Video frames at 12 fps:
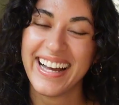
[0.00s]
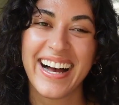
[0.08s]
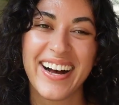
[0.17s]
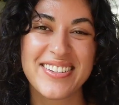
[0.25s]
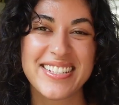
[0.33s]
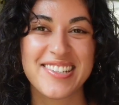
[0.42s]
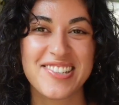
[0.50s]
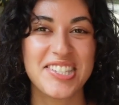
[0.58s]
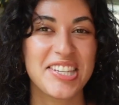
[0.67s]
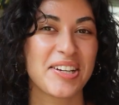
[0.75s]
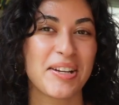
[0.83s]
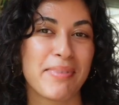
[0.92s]
I was like, she's
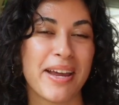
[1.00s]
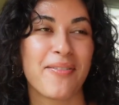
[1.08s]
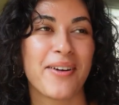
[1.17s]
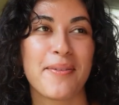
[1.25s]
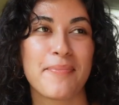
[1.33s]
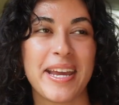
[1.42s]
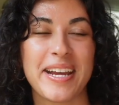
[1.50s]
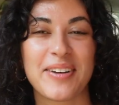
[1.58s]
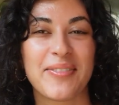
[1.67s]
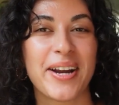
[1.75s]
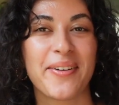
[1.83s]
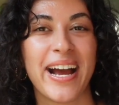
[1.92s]
a good baker.
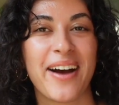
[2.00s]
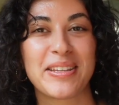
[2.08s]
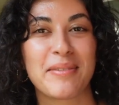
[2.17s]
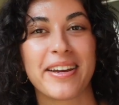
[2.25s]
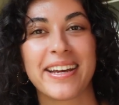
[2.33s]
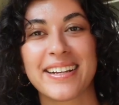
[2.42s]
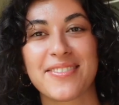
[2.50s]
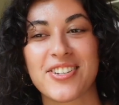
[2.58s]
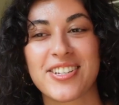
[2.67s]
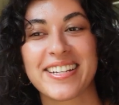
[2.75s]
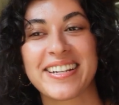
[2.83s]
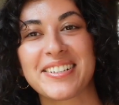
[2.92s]
Why do I have to bake if
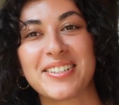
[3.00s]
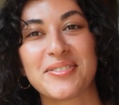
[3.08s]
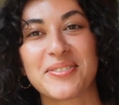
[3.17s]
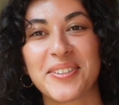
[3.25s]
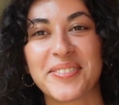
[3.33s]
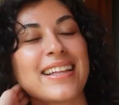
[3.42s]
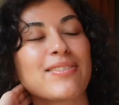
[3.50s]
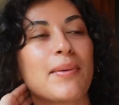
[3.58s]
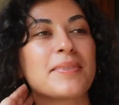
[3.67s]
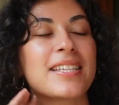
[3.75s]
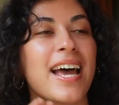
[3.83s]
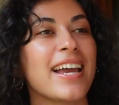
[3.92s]
she's gonna do it for me? Live
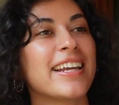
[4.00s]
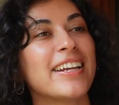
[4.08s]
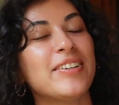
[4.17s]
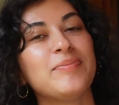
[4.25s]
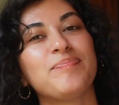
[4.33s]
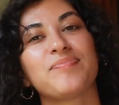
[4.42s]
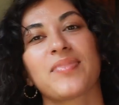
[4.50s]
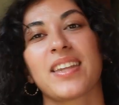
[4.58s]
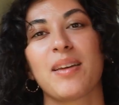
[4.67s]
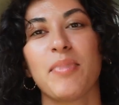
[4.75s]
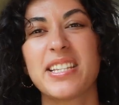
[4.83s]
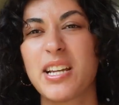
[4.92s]
up to that, you know?
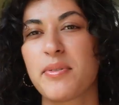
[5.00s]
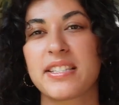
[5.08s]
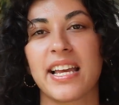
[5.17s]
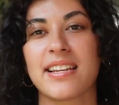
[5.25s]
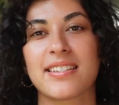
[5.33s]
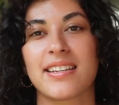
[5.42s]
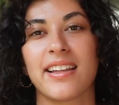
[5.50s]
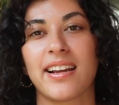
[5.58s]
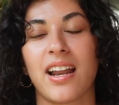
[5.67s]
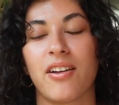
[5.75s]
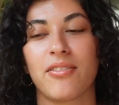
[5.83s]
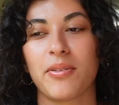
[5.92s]
Plus I was lazy. Like
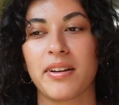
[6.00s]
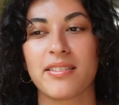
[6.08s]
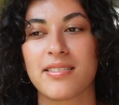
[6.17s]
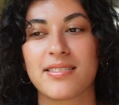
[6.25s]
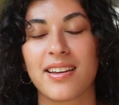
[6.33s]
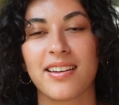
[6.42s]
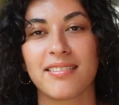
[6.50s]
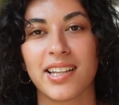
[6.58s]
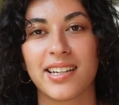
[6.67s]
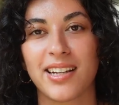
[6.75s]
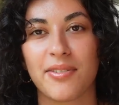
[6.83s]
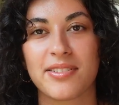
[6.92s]
I don't know what else to say.
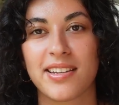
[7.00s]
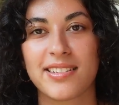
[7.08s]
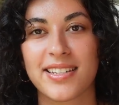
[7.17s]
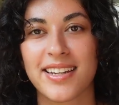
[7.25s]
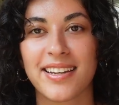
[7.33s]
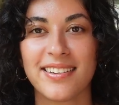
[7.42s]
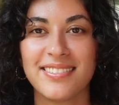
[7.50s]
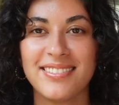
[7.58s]
Like I was lazy.